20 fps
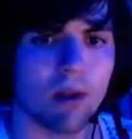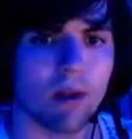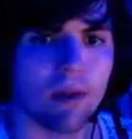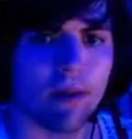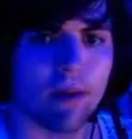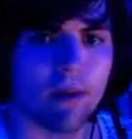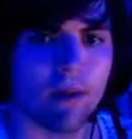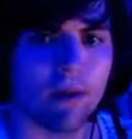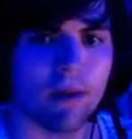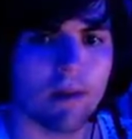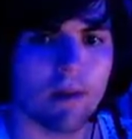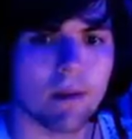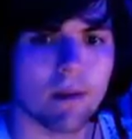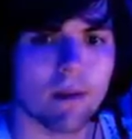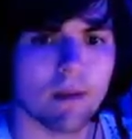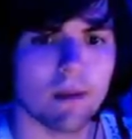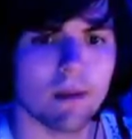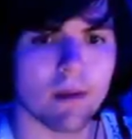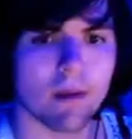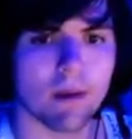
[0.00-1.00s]

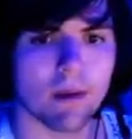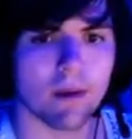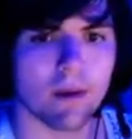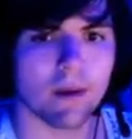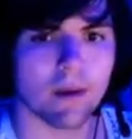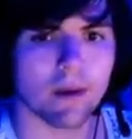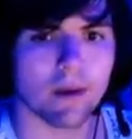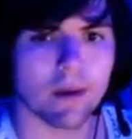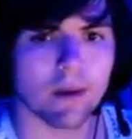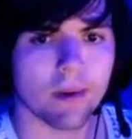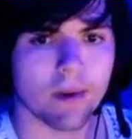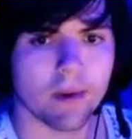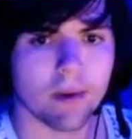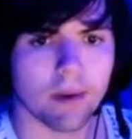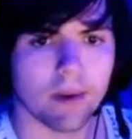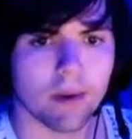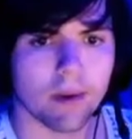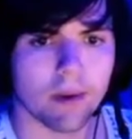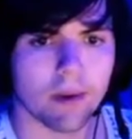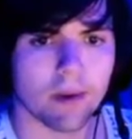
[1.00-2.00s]

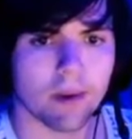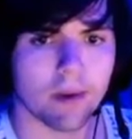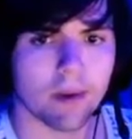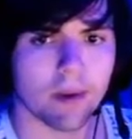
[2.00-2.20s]
Nothing is said.